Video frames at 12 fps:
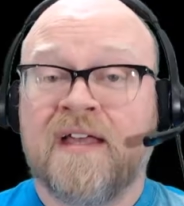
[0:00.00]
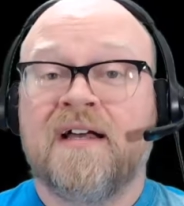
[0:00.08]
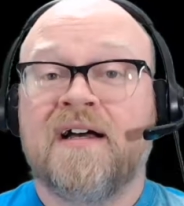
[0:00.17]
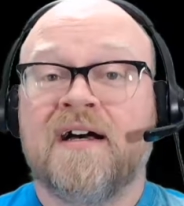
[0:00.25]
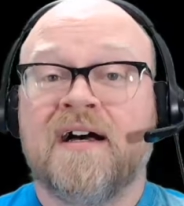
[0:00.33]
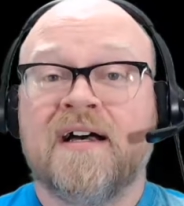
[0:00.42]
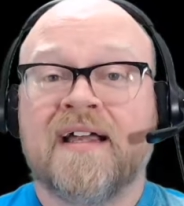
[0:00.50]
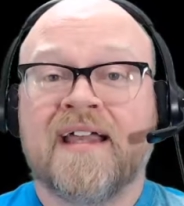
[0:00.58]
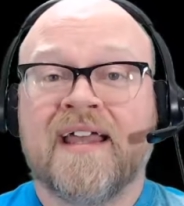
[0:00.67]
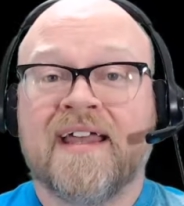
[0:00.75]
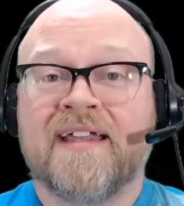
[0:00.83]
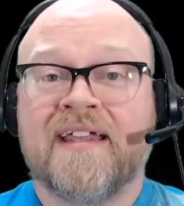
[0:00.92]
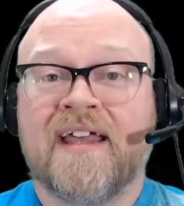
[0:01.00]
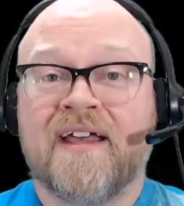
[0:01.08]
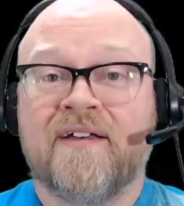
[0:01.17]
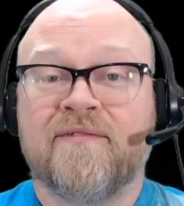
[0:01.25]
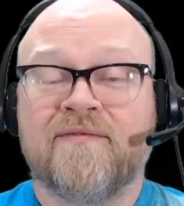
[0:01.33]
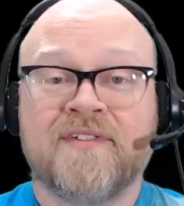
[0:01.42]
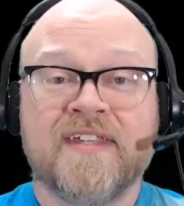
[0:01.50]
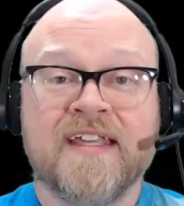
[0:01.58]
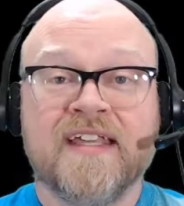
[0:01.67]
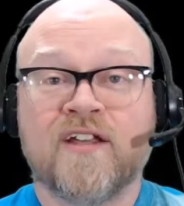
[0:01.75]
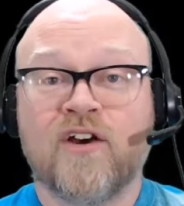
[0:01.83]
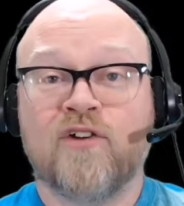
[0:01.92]
and have
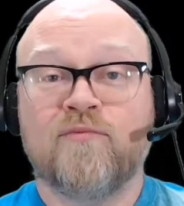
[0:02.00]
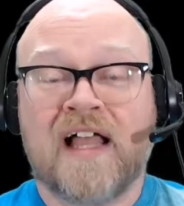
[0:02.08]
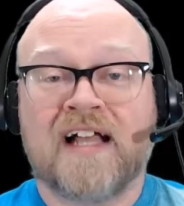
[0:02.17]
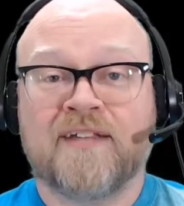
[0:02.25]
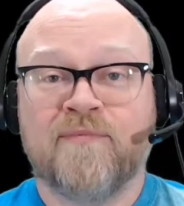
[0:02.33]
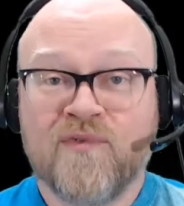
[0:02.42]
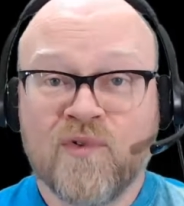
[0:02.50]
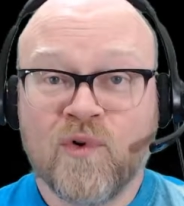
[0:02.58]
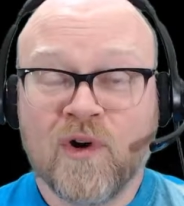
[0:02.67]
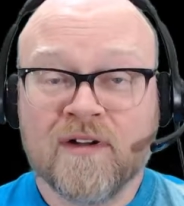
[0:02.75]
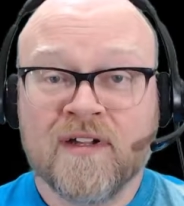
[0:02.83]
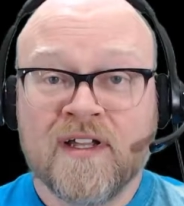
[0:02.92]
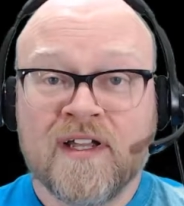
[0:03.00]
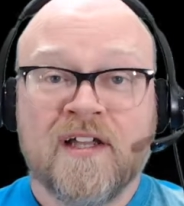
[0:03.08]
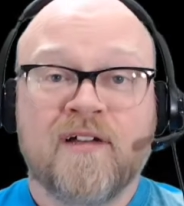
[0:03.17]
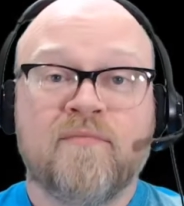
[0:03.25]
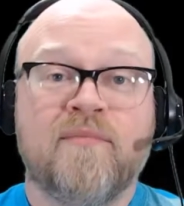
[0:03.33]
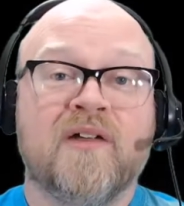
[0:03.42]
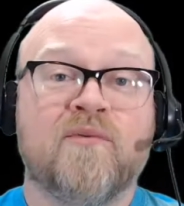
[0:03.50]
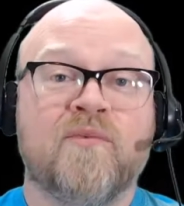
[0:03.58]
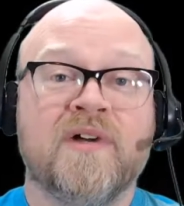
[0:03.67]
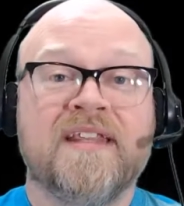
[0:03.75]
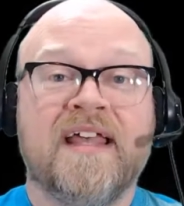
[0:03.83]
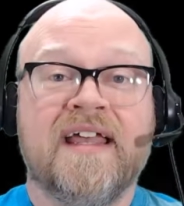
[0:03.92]
seen CodeBlocks before, but
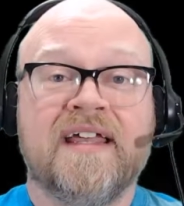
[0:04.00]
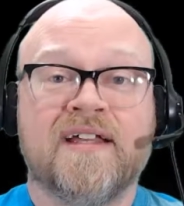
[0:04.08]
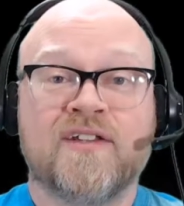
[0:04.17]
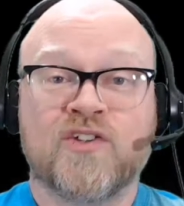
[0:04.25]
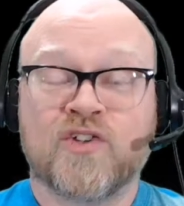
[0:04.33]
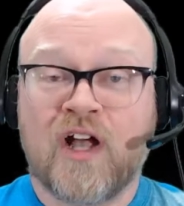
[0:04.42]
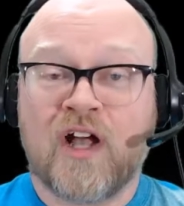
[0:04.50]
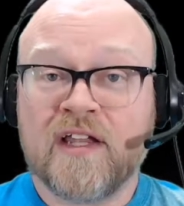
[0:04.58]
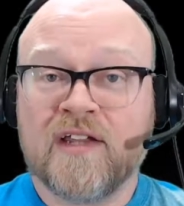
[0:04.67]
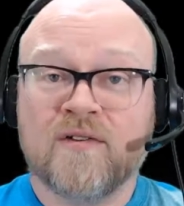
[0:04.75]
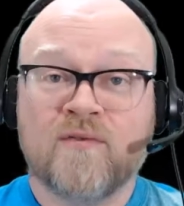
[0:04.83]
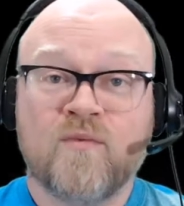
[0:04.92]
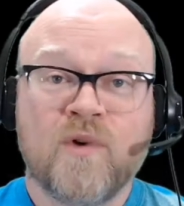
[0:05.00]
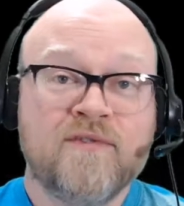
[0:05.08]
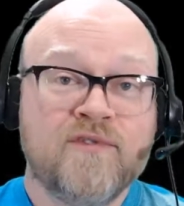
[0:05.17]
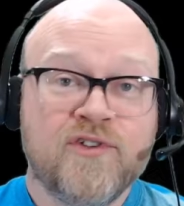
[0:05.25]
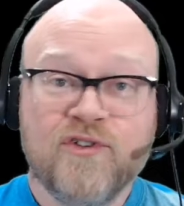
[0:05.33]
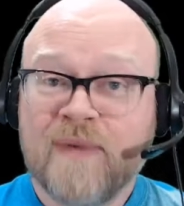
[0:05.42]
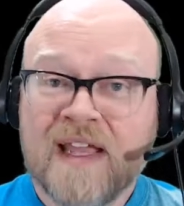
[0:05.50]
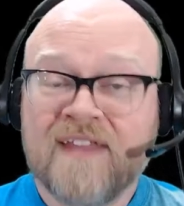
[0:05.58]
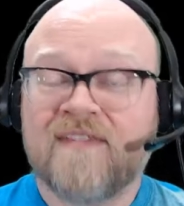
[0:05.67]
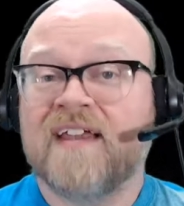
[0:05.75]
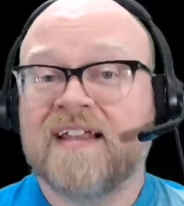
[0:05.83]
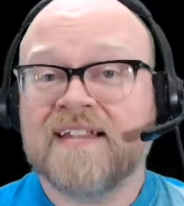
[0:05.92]
when they install it, one of two main
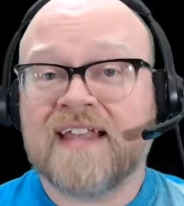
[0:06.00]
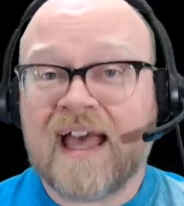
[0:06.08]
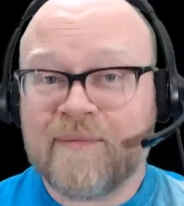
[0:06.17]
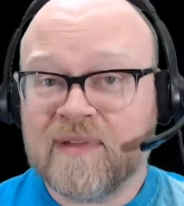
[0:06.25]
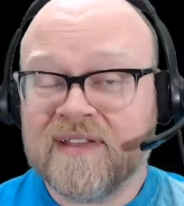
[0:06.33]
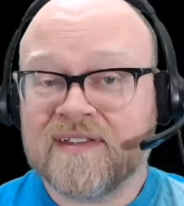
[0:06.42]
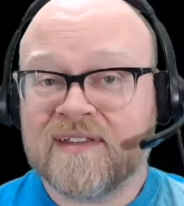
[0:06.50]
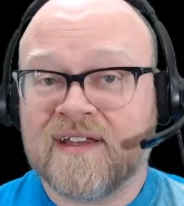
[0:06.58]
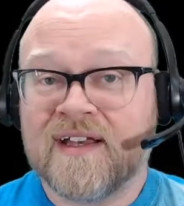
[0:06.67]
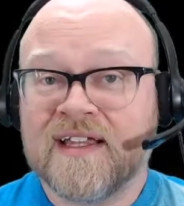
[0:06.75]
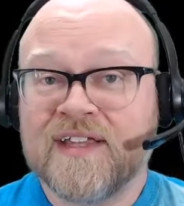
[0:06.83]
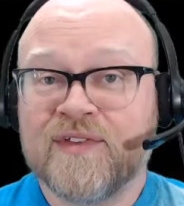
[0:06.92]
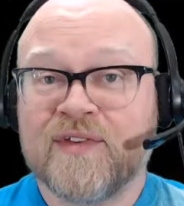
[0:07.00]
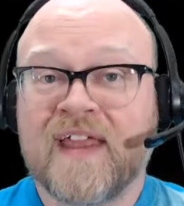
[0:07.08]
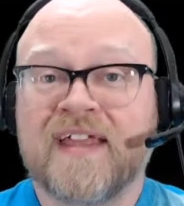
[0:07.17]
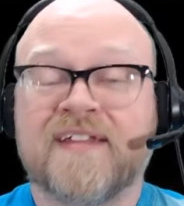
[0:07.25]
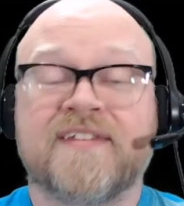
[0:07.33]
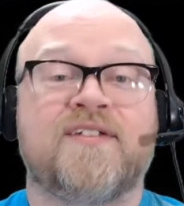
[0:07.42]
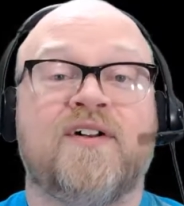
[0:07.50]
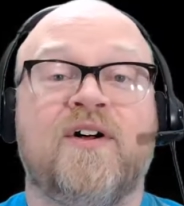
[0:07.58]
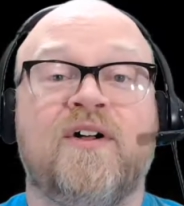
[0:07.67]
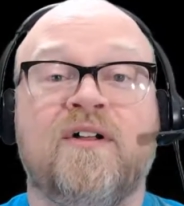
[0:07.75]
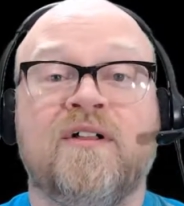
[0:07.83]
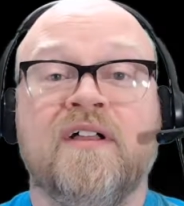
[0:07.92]
things happens. Either they
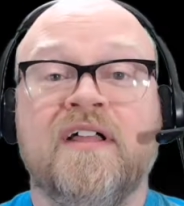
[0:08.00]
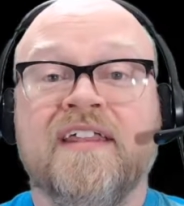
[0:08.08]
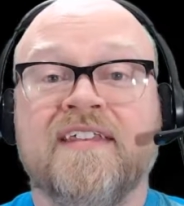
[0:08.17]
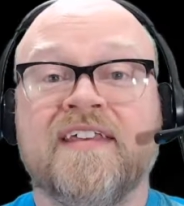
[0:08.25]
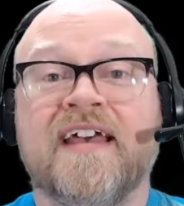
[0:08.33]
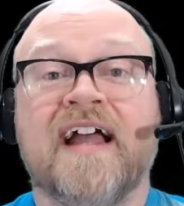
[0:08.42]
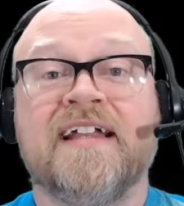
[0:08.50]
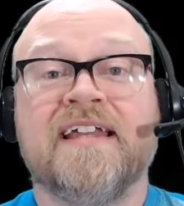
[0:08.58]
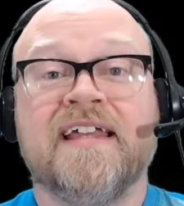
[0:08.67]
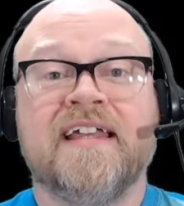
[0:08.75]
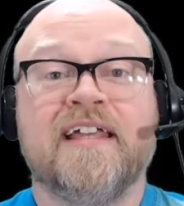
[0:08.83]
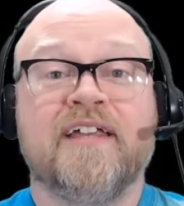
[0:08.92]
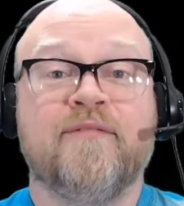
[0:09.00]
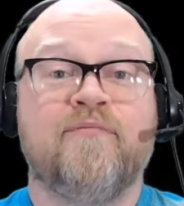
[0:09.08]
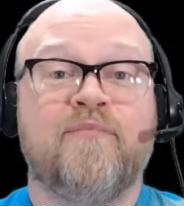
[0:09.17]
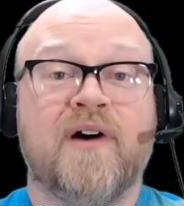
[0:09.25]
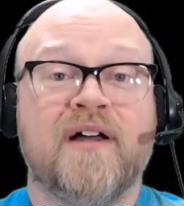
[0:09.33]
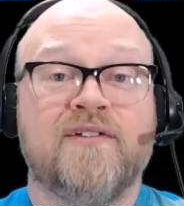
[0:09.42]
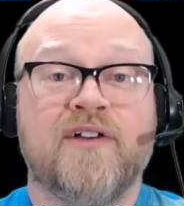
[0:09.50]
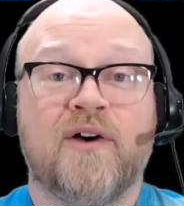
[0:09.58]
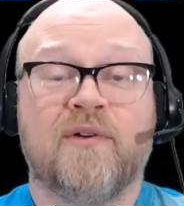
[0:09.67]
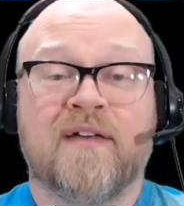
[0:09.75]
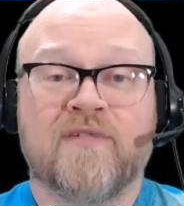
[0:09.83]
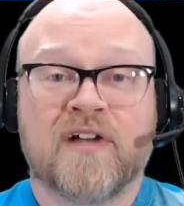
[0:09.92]
install the IDE but
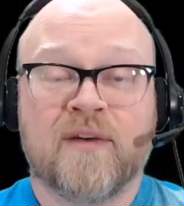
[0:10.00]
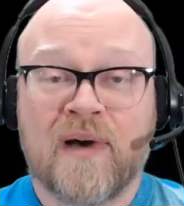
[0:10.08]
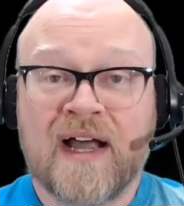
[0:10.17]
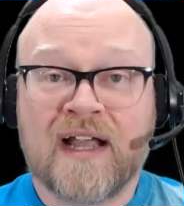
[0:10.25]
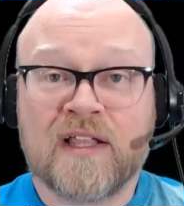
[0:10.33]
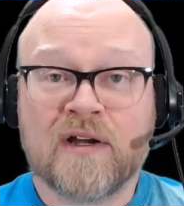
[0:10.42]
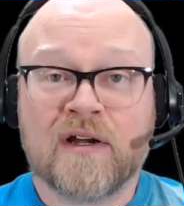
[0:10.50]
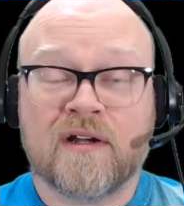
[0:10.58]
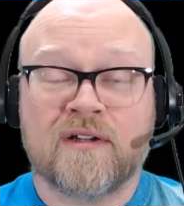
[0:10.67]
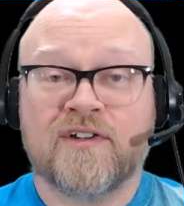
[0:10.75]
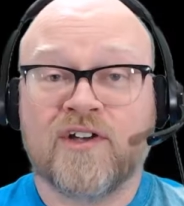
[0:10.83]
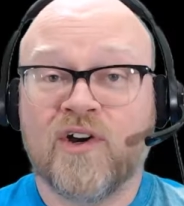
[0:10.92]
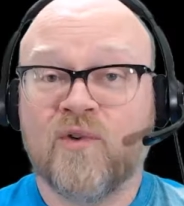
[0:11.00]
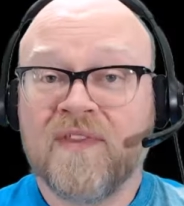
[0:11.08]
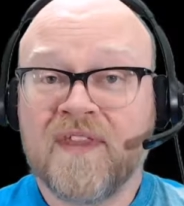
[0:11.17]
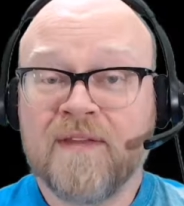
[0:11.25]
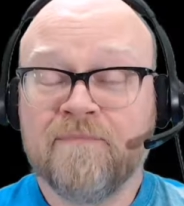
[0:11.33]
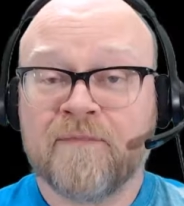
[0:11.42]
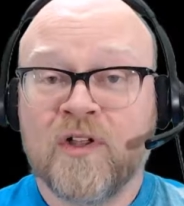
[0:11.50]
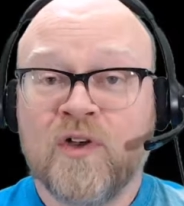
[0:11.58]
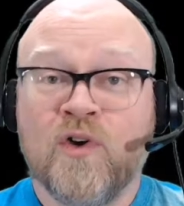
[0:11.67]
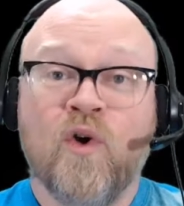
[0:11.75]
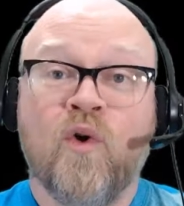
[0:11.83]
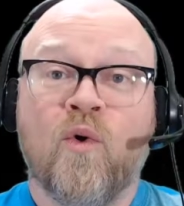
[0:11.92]
don't have a compiler to go with it,
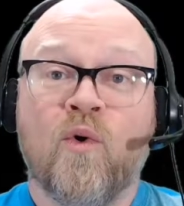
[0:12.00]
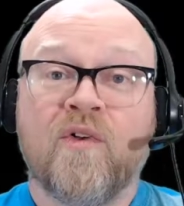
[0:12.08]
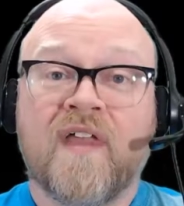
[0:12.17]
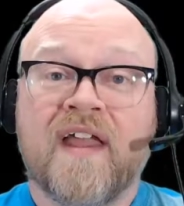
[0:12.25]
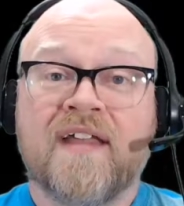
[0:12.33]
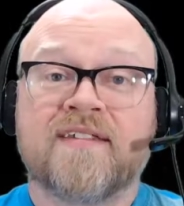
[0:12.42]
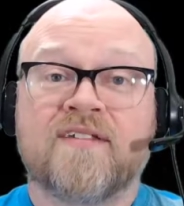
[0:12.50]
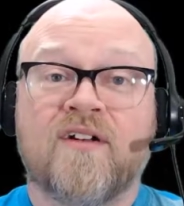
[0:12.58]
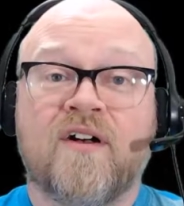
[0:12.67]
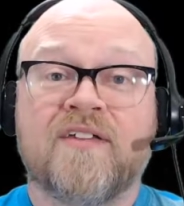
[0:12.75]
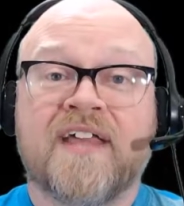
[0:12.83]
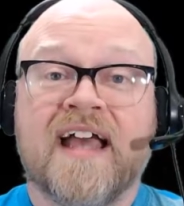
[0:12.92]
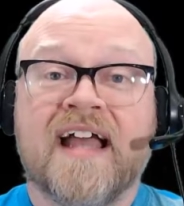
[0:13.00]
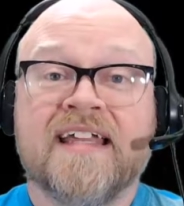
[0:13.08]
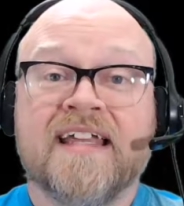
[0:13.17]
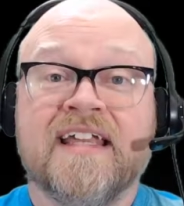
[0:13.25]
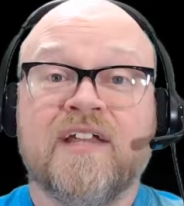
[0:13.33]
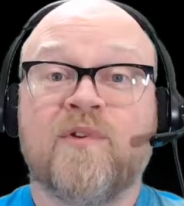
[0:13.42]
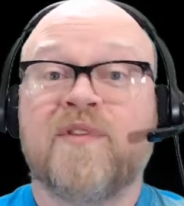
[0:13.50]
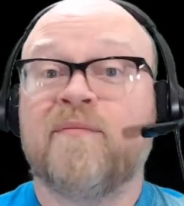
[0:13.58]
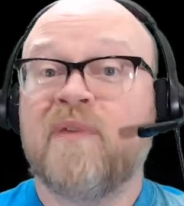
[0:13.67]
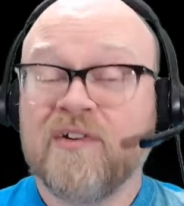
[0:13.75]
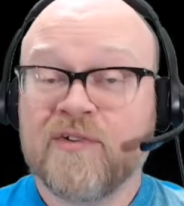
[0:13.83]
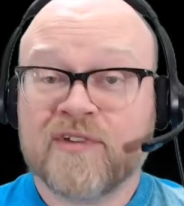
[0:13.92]
or they install the IDE with a
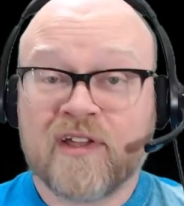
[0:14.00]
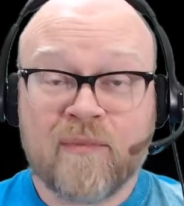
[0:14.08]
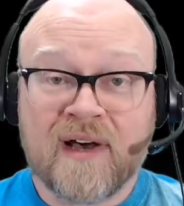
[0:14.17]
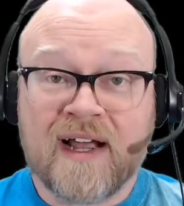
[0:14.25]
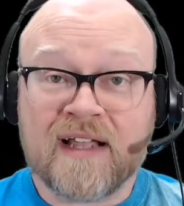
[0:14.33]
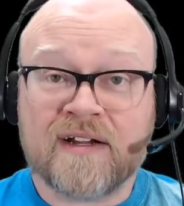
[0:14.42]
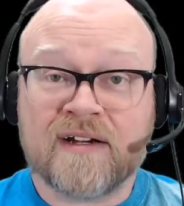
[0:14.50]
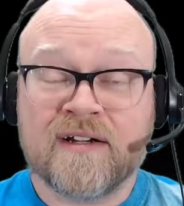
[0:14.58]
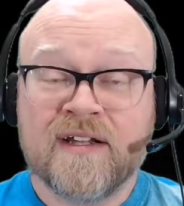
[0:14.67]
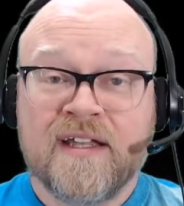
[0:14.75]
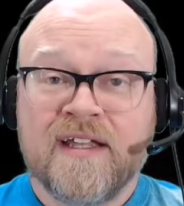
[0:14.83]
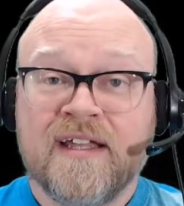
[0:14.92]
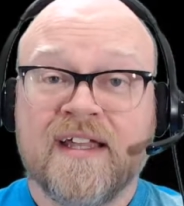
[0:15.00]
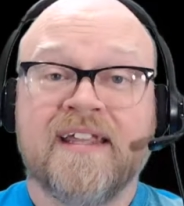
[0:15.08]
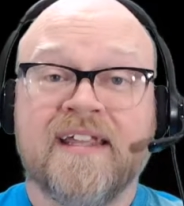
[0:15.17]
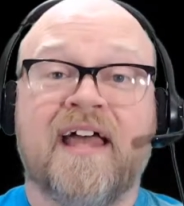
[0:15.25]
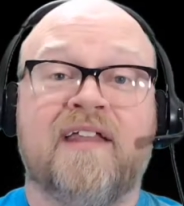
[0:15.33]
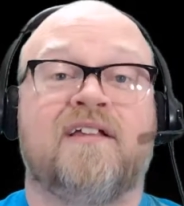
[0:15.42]
bundled compiler, and yet